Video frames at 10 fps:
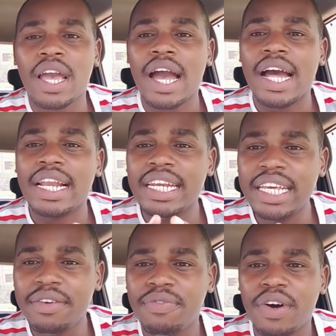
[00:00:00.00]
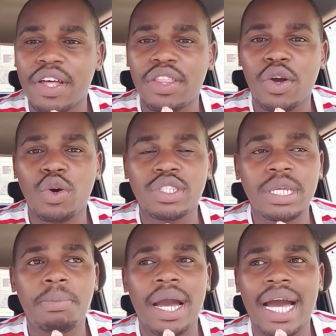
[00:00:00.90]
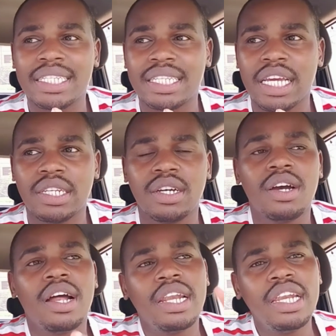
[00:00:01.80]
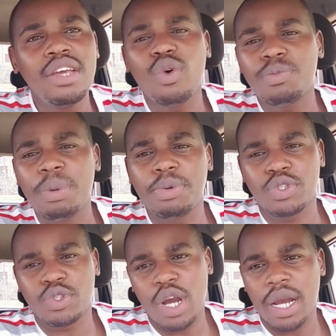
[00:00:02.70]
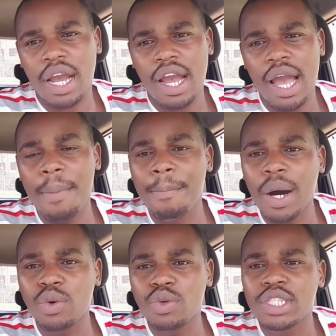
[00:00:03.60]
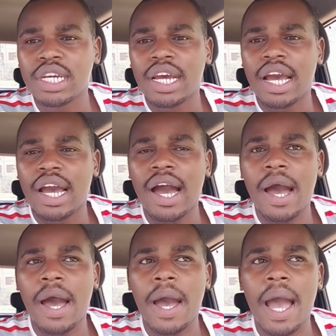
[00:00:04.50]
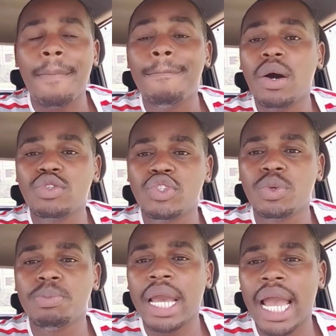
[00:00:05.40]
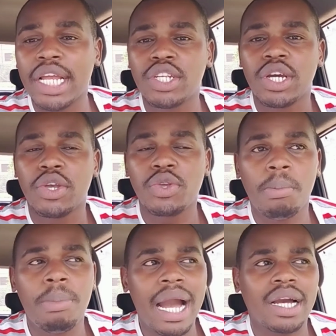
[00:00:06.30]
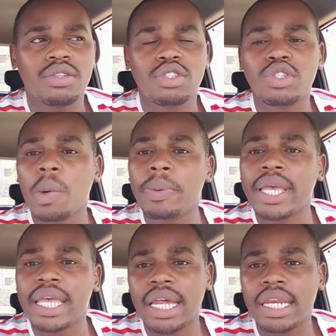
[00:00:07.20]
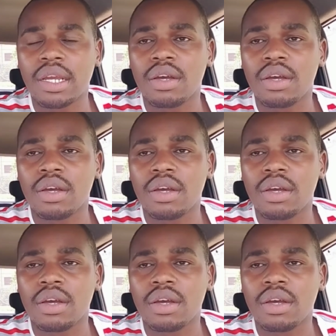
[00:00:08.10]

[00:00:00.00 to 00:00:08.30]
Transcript: leave the gossip aside. Leave what people talk about uh, about you behind your back. Stop caring.